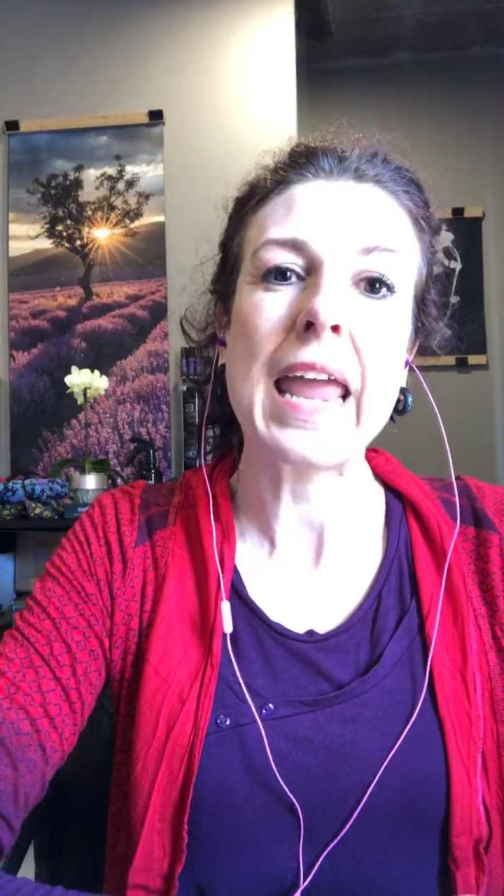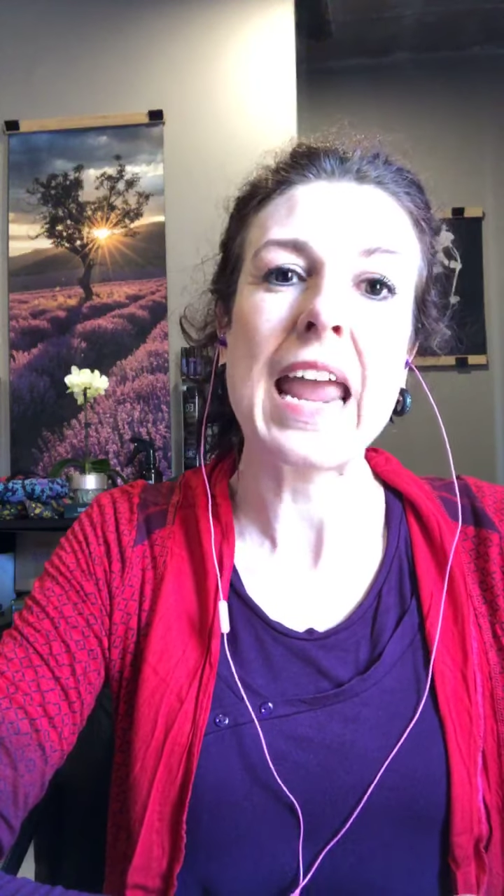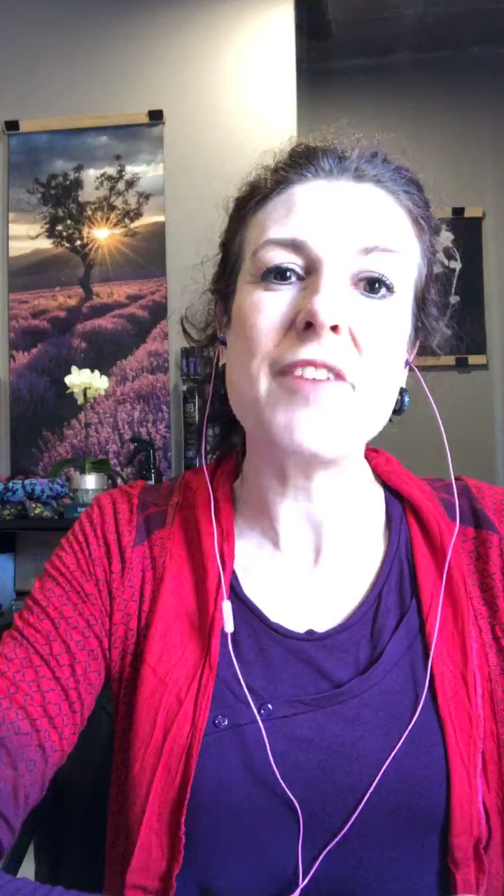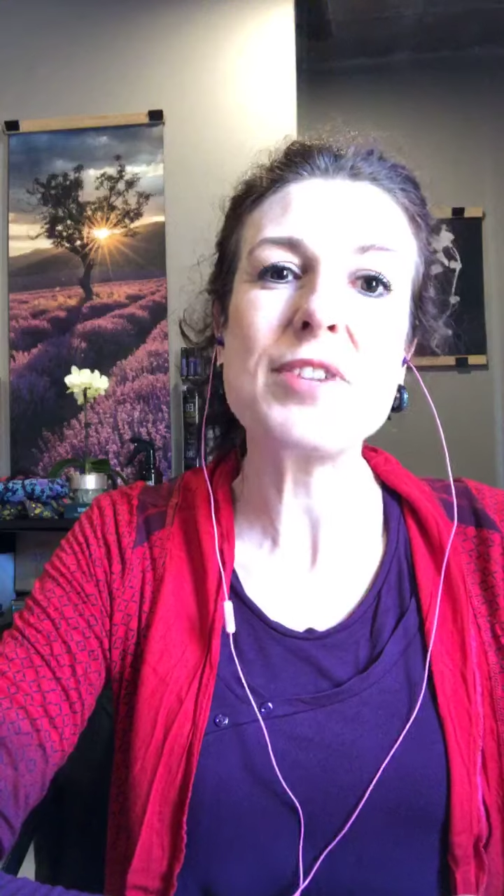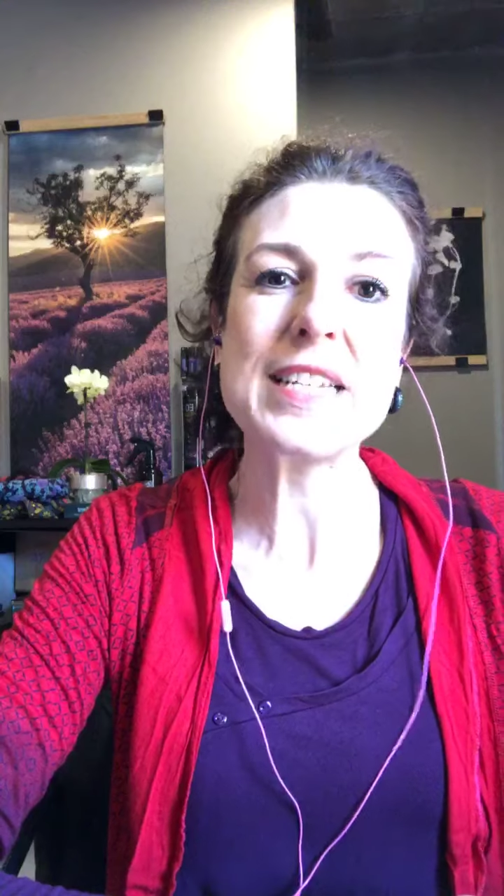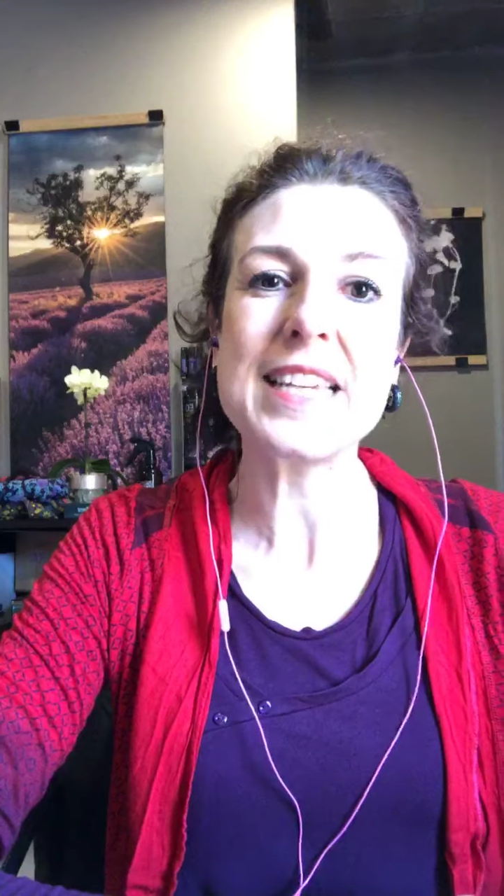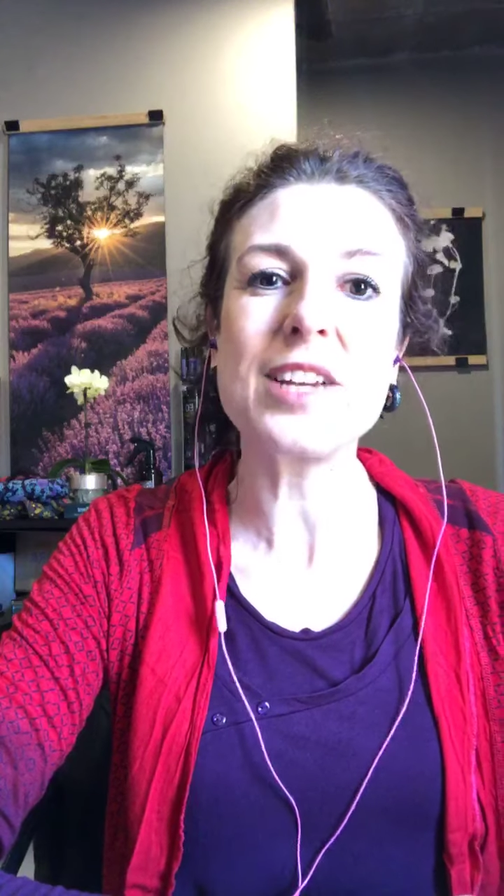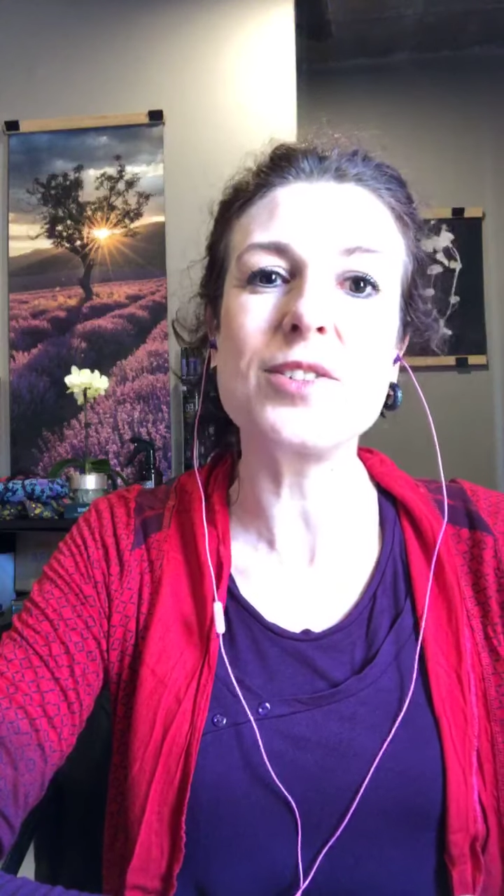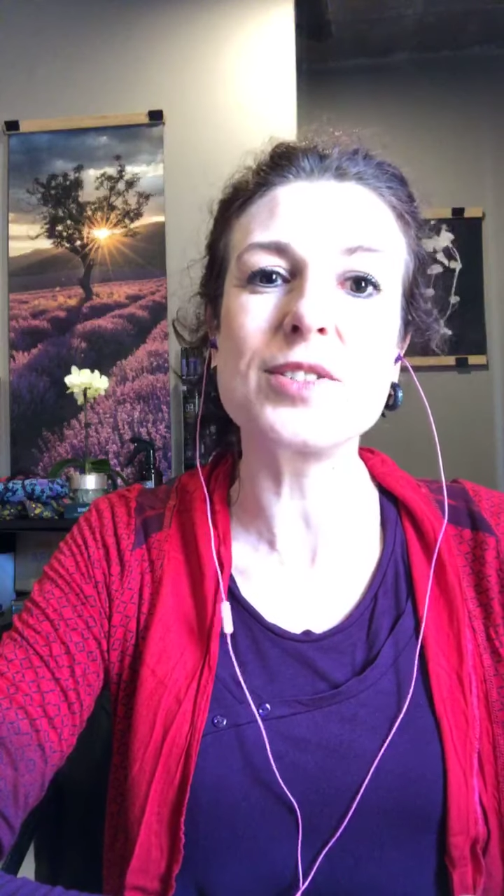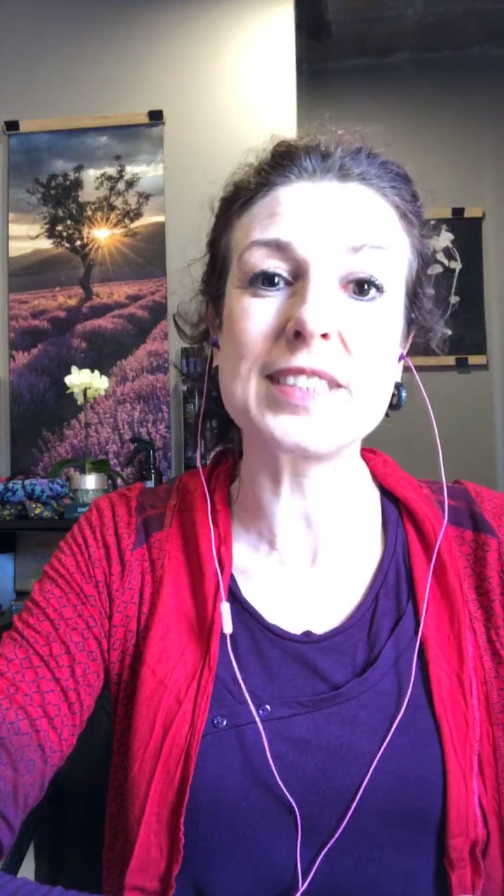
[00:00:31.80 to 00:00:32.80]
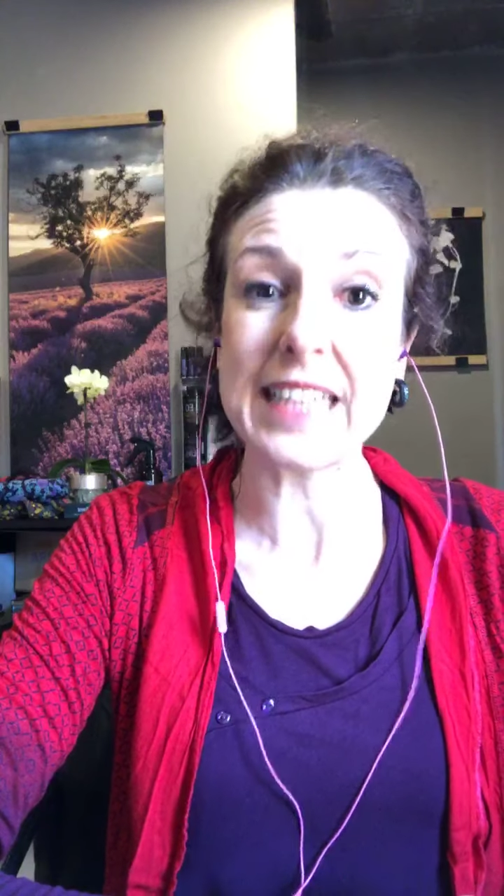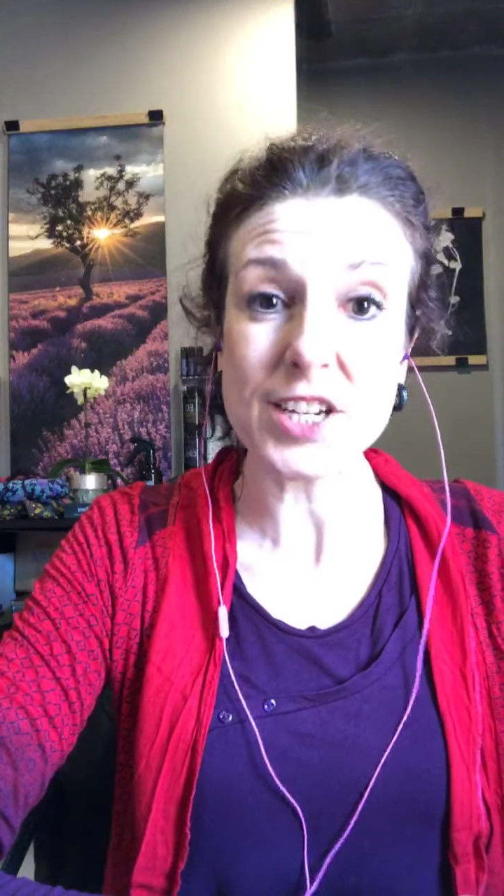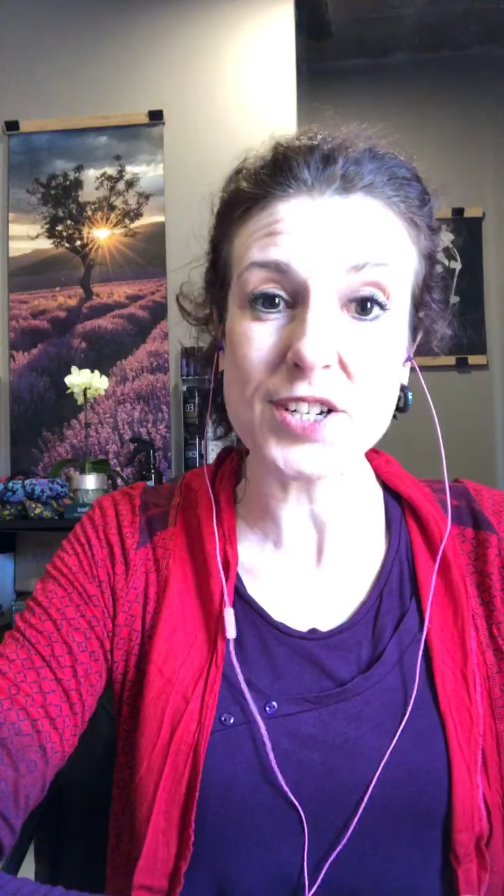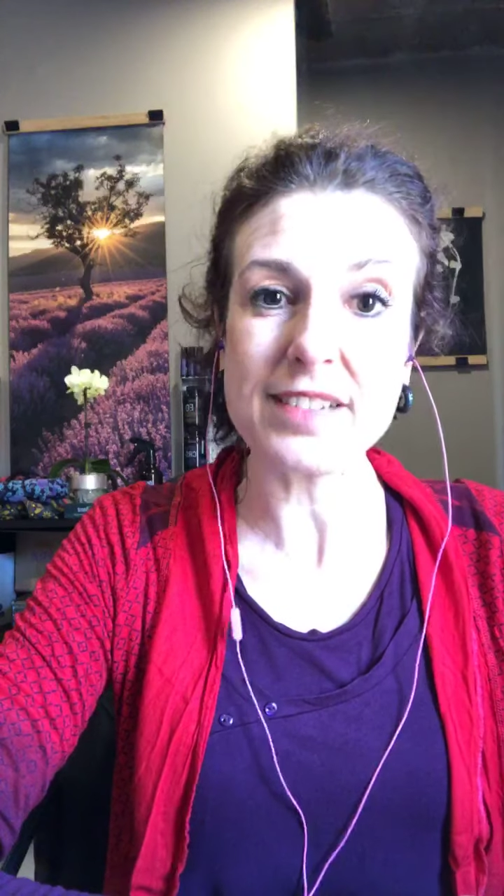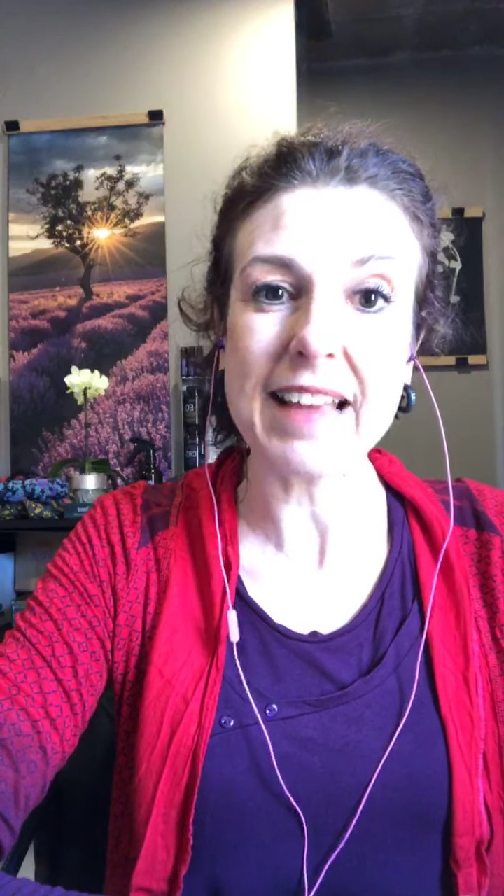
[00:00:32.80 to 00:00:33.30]
every single
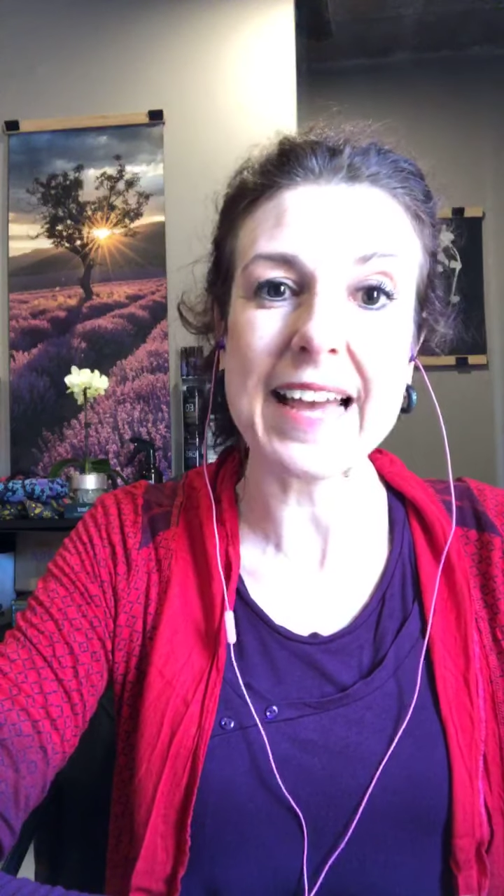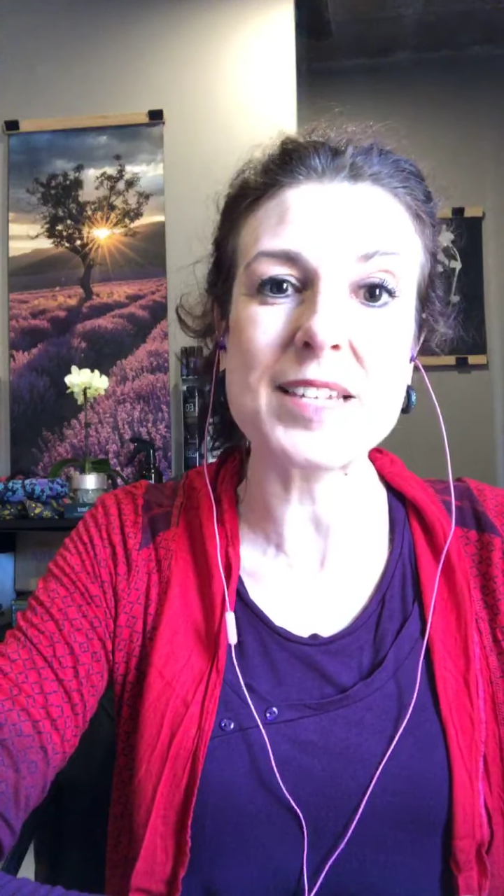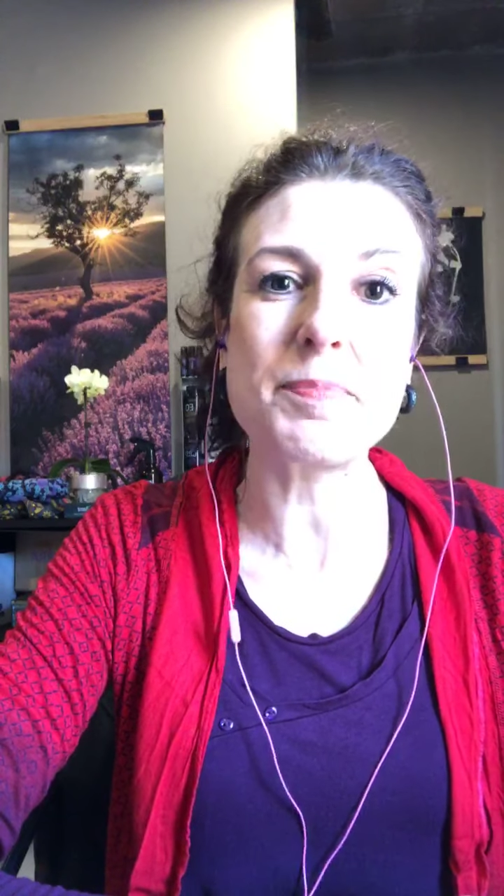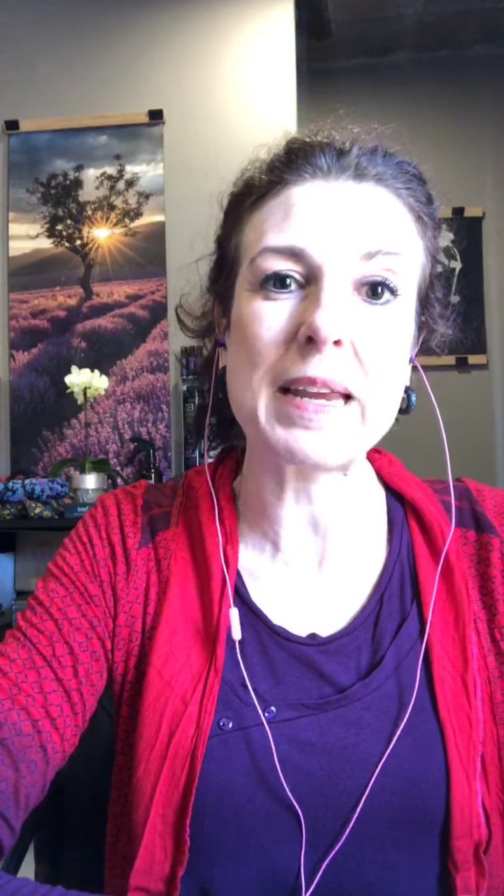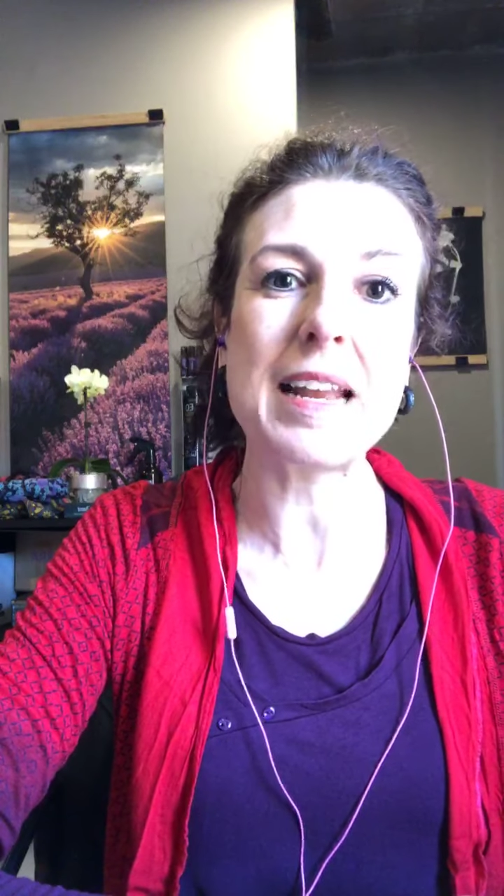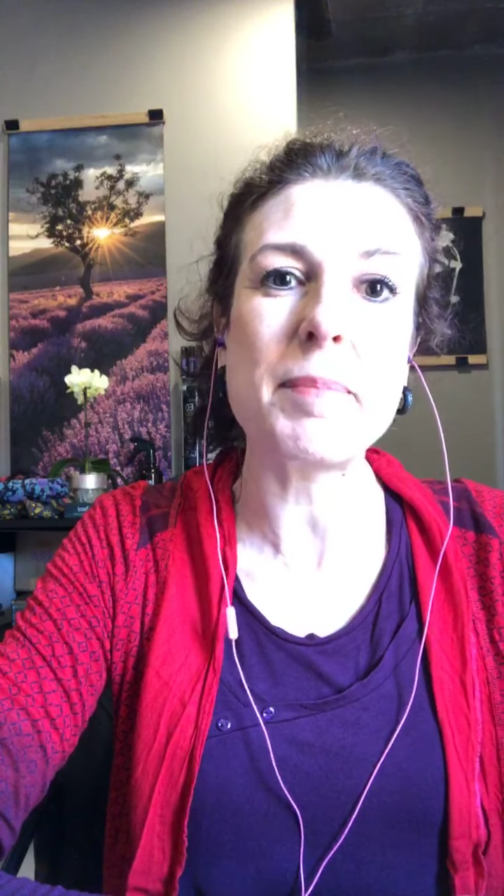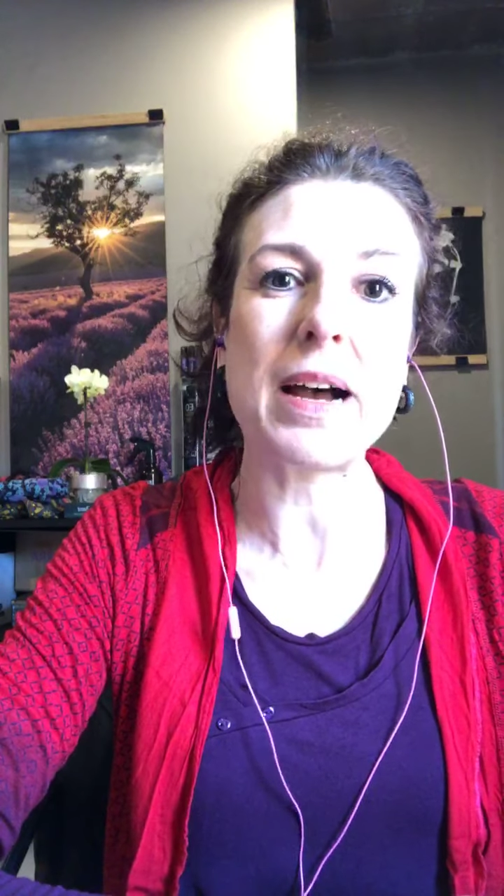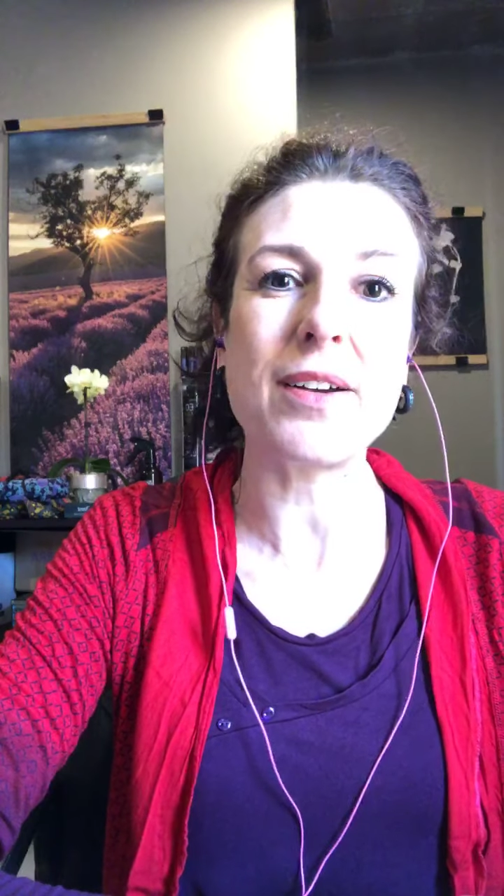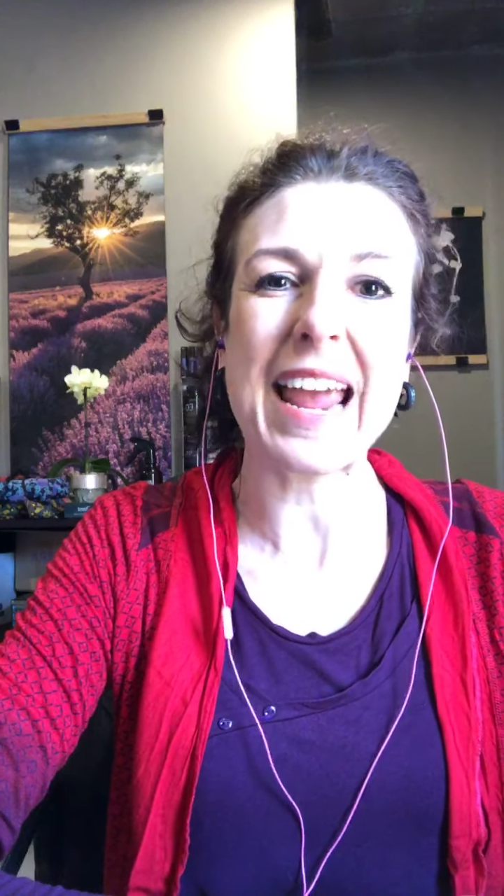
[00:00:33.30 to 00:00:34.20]
session has been about